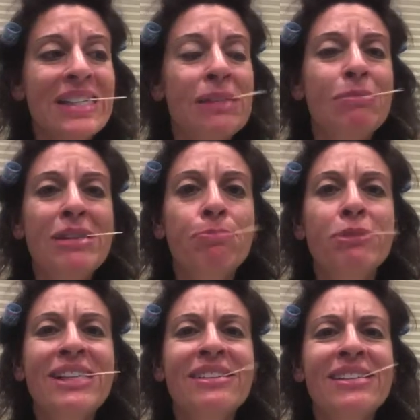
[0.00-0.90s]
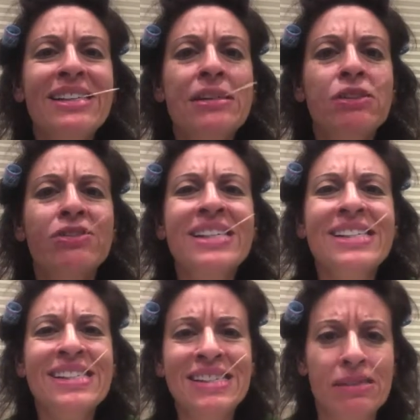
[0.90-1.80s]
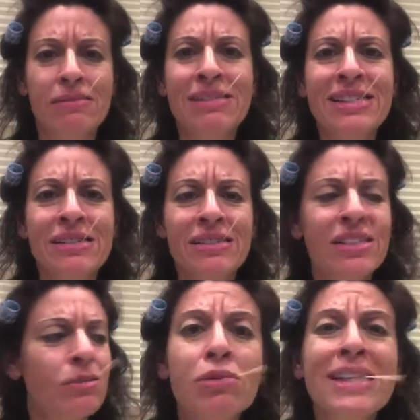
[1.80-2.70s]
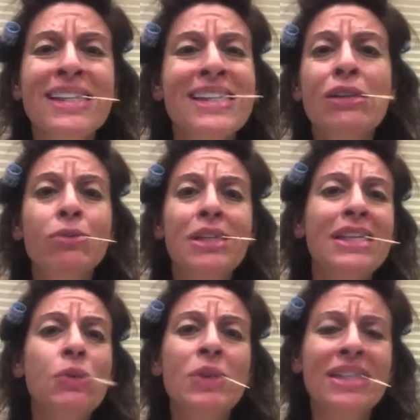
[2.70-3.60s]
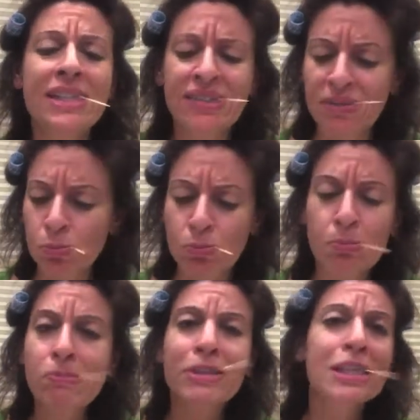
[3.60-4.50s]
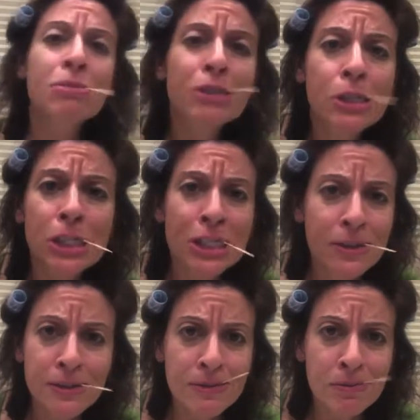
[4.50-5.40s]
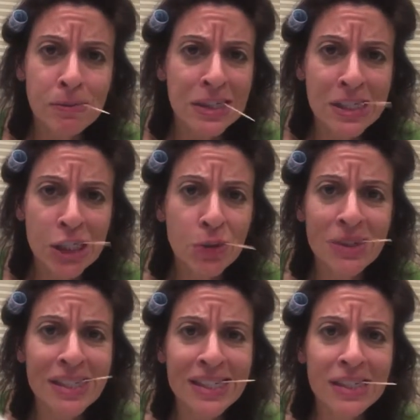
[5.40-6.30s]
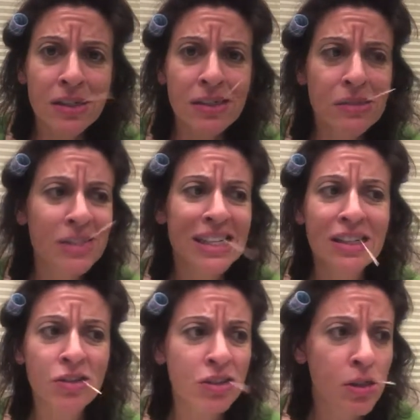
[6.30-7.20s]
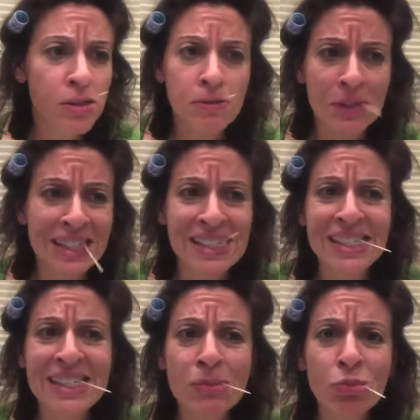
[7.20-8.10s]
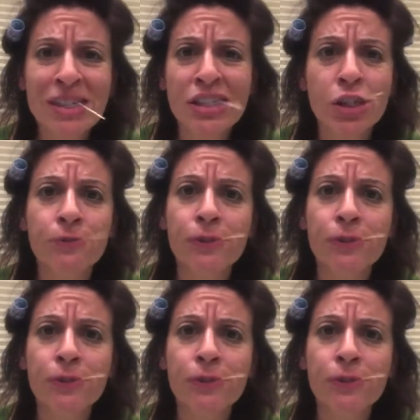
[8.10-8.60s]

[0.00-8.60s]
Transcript: And my brassiere is right there, right? So, like, I don't know what this tablecloth is doing there. It seems like it's just a, a time waster.